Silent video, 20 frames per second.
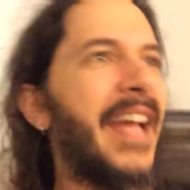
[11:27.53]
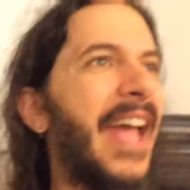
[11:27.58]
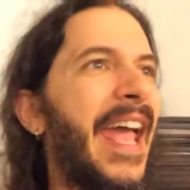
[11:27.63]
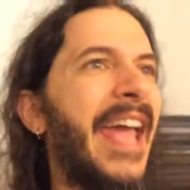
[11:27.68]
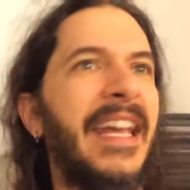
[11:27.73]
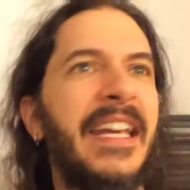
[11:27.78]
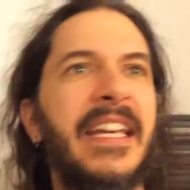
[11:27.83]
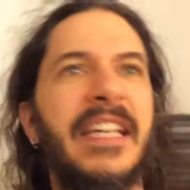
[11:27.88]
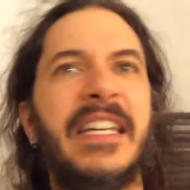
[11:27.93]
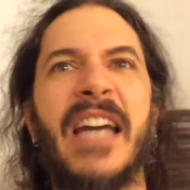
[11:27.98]

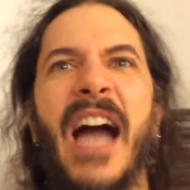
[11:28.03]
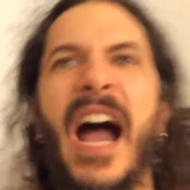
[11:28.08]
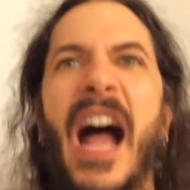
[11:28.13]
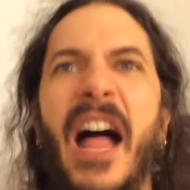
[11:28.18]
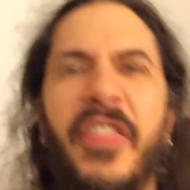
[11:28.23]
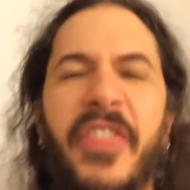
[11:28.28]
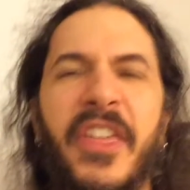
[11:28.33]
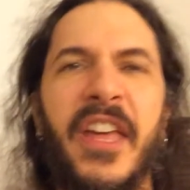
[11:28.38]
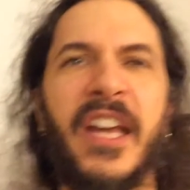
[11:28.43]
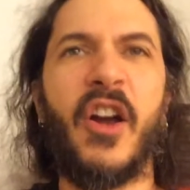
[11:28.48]
and
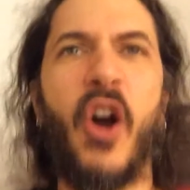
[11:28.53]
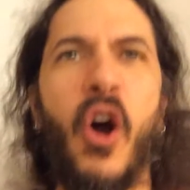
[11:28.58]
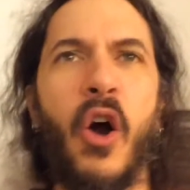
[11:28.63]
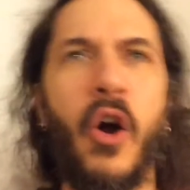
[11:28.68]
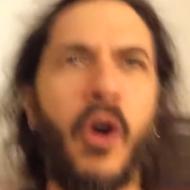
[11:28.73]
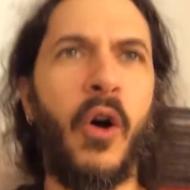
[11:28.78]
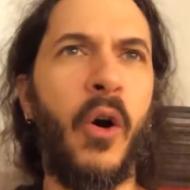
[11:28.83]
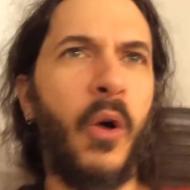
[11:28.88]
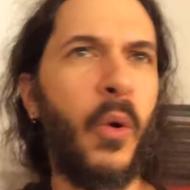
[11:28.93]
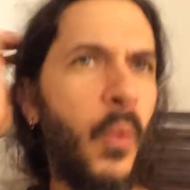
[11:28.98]
gothic
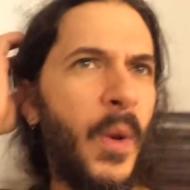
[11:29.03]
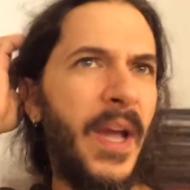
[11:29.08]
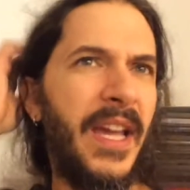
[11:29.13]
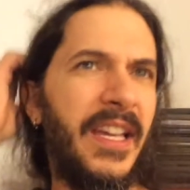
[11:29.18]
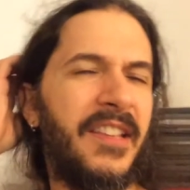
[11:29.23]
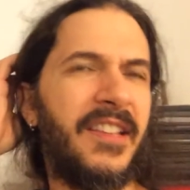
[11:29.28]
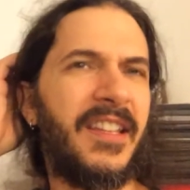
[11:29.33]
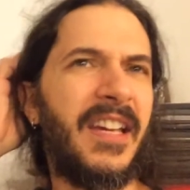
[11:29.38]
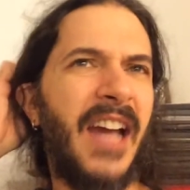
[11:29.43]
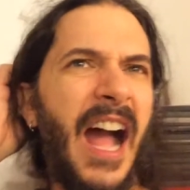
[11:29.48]

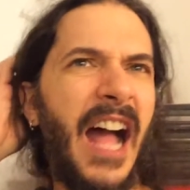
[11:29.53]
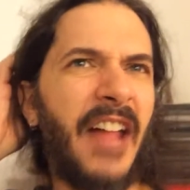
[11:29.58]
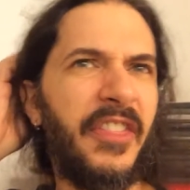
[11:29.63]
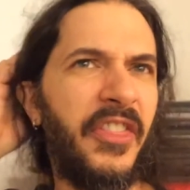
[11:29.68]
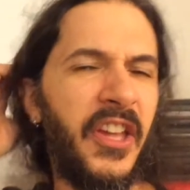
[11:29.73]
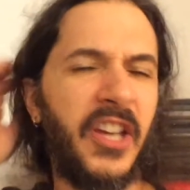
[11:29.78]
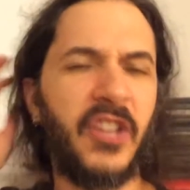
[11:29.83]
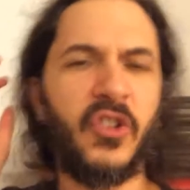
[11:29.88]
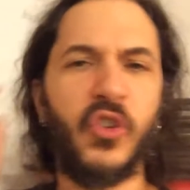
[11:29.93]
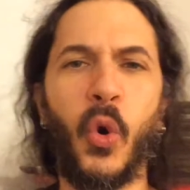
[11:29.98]
hallways,
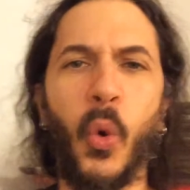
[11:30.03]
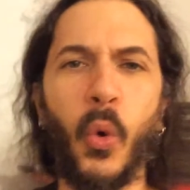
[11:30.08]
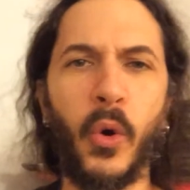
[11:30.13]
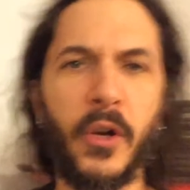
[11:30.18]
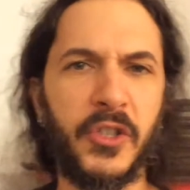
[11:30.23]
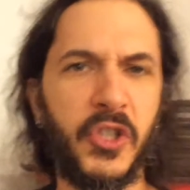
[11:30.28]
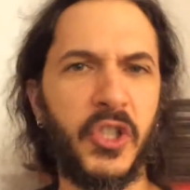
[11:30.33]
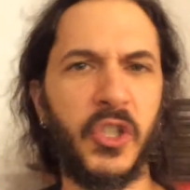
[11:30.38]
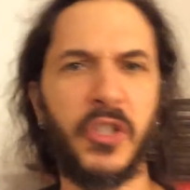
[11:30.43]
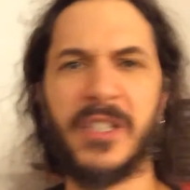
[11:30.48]
gothic
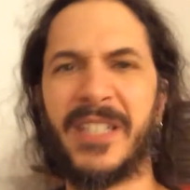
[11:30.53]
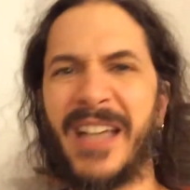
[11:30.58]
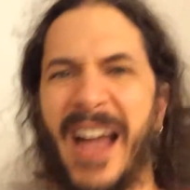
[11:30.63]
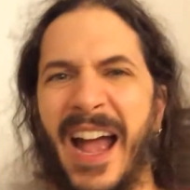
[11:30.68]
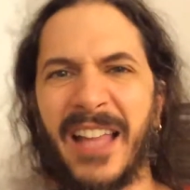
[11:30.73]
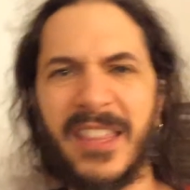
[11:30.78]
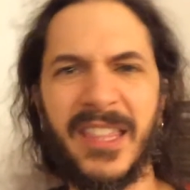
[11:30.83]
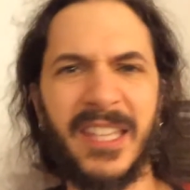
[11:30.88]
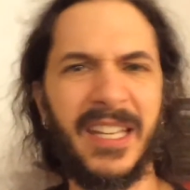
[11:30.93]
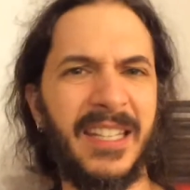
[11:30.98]
torture,
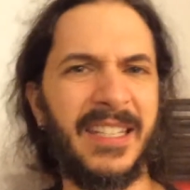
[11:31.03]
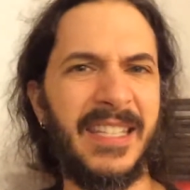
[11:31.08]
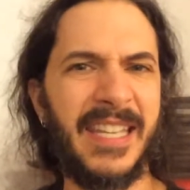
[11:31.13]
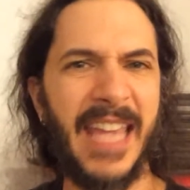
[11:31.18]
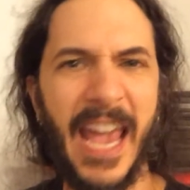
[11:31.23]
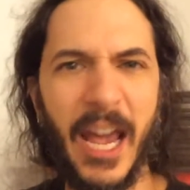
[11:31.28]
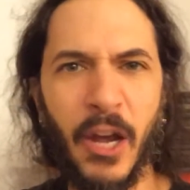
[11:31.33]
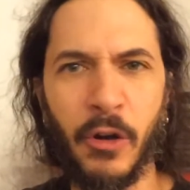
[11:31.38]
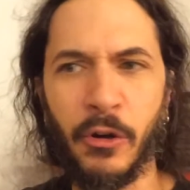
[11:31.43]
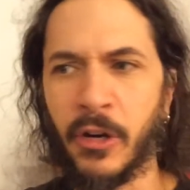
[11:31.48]
gothic
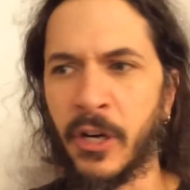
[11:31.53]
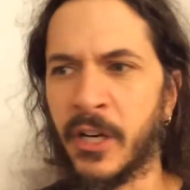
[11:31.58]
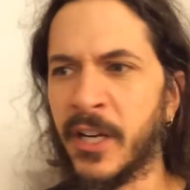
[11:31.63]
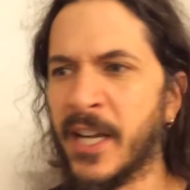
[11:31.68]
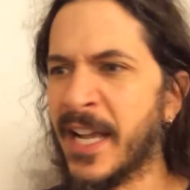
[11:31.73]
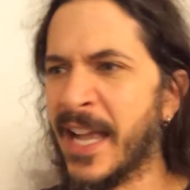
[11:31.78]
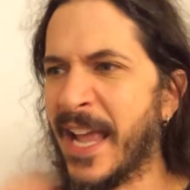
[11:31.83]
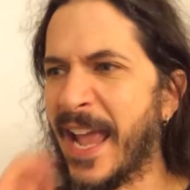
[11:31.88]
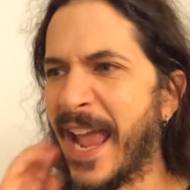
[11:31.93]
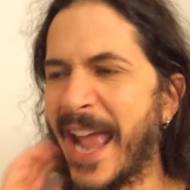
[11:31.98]
terror,
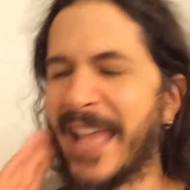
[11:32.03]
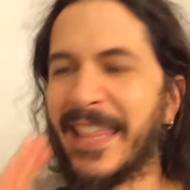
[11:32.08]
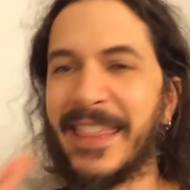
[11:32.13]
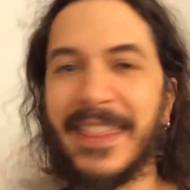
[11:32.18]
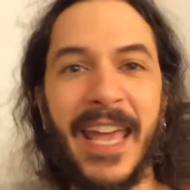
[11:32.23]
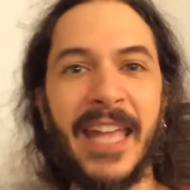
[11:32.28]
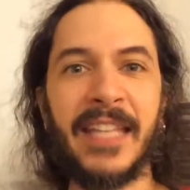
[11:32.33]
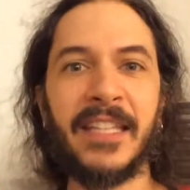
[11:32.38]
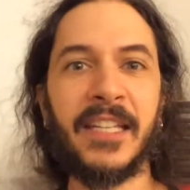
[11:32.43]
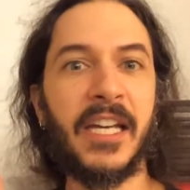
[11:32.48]
and
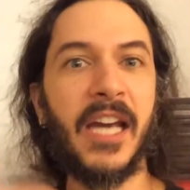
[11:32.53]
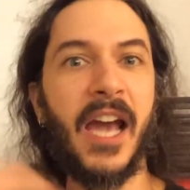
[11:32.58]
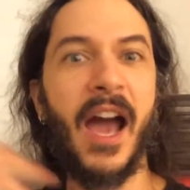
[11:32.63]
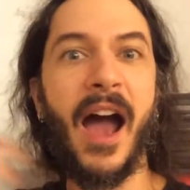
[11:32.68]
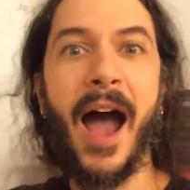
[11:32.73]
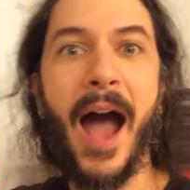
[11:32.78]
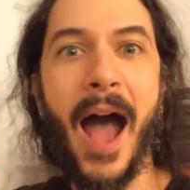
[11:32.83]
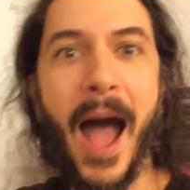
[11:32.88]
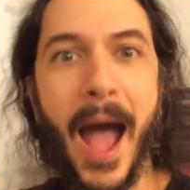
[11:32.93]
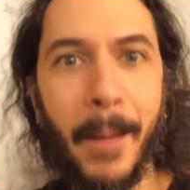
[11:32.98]
then
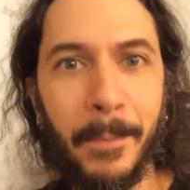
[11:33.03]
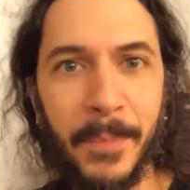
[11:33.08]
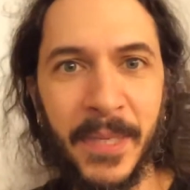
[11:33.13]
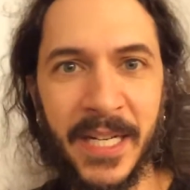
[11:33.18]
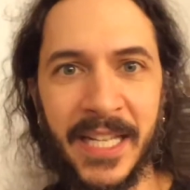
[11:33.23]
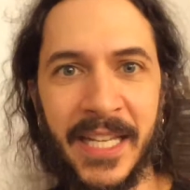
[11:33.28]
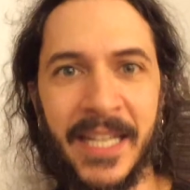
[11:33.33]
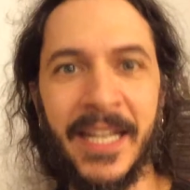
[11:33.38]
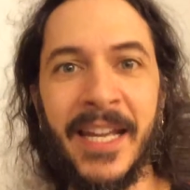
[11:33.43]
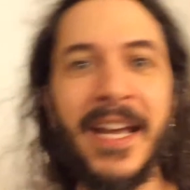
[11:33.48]

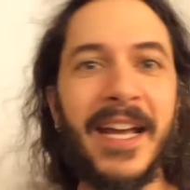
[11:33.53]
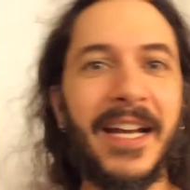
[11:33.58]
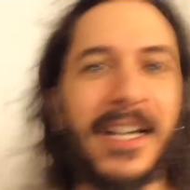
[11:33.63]
comedy